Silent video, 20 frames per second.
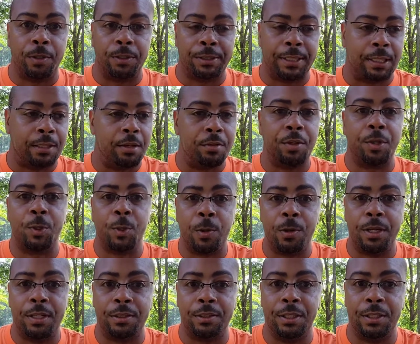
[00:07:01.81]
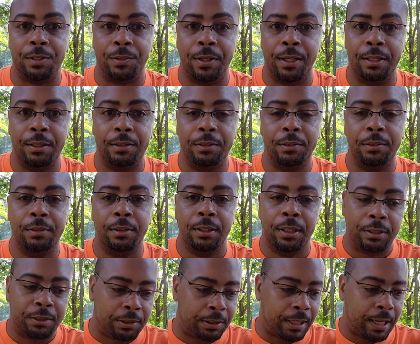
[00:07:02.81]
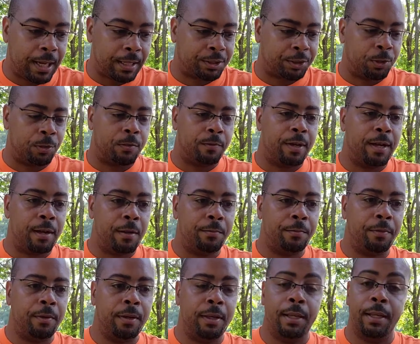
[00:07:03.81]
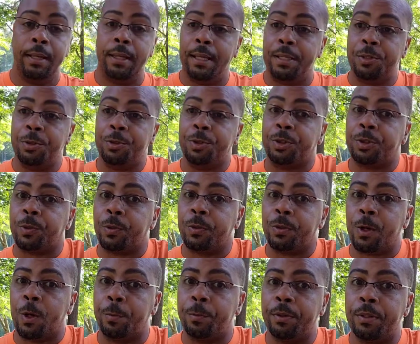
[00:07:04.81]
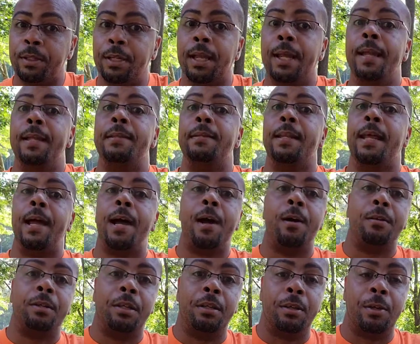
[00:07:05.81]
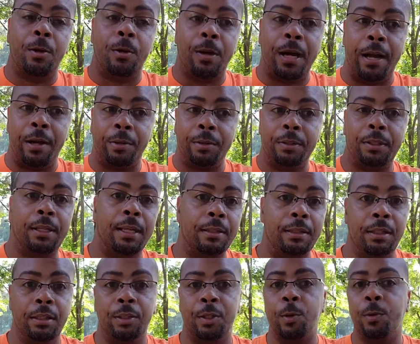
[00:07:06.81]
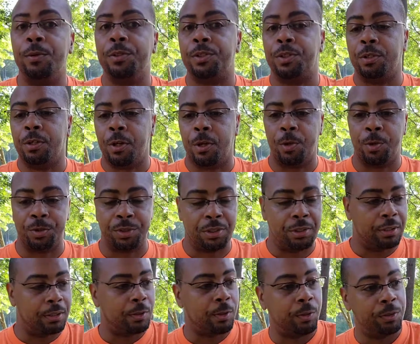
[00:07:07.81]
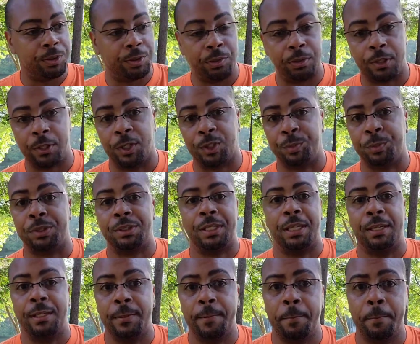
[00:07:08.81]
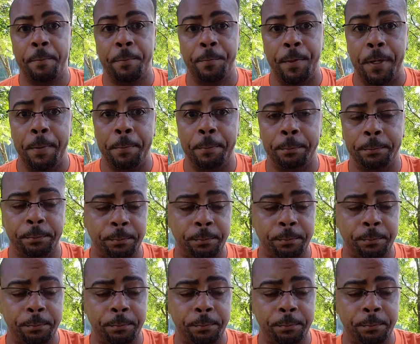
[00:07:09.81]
It's like another door in a sense, right? Hits the external valve and you screw it open. Now it can go out and then go into your hose and then go into the customer's tank, right?